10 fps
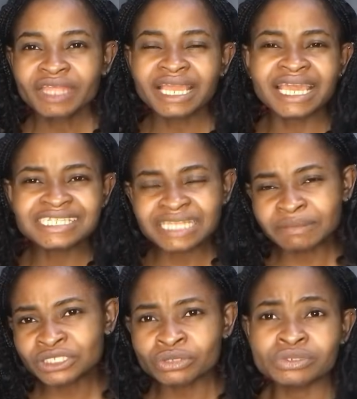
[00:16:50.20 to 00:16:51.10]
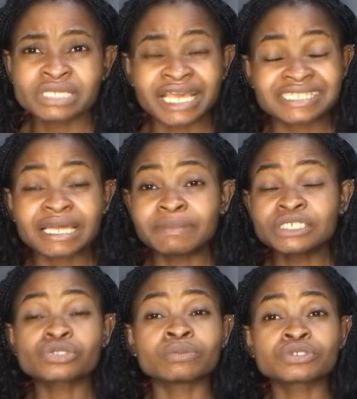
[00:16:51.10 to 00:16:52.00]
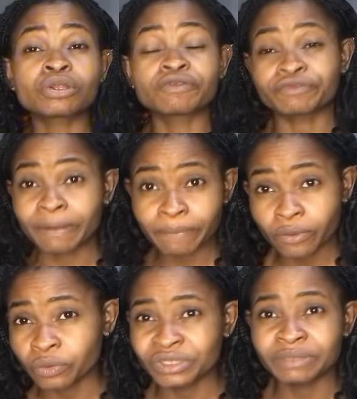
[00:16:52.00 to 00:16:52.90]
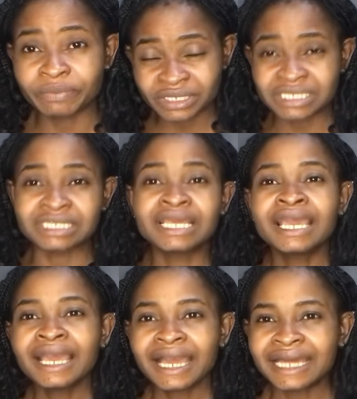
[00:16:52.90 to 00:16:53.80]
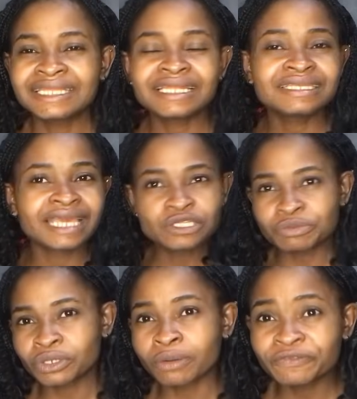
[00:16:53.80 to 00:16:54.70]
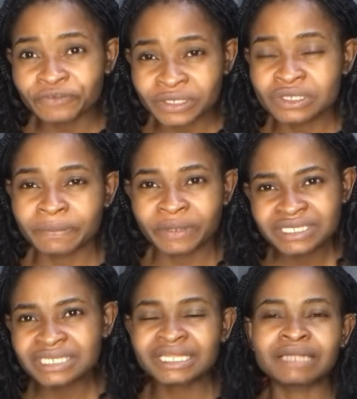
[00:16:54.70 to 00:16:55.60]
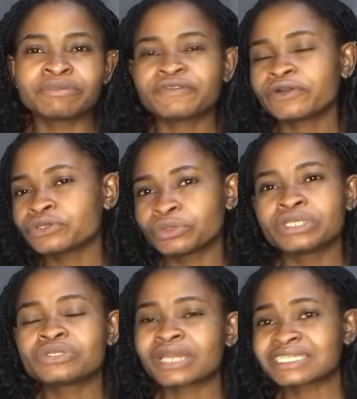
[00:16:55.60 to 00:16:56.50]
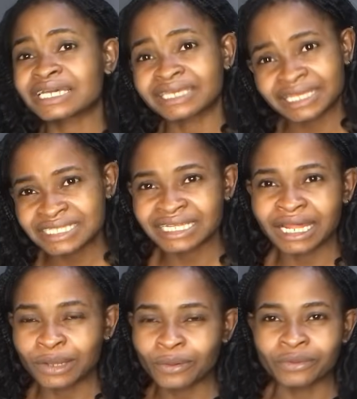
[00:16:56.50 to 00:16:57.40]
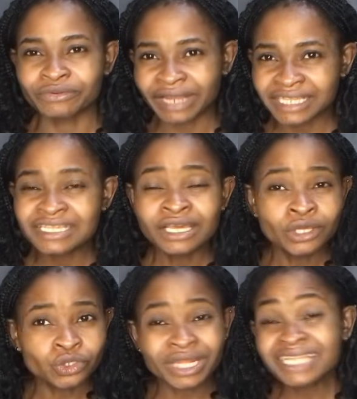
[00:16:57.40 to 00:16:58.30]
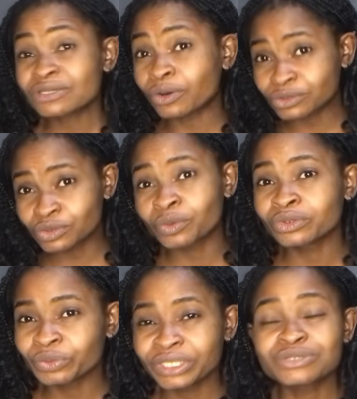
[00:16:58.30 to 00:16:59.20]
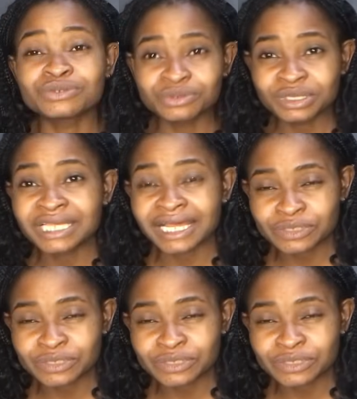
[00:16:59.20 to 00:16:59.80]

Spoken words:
establish some sort of rapport with the person, and then get to become friends with the person, and before you know it, you guys are getting along, right? So that's also one way to do it as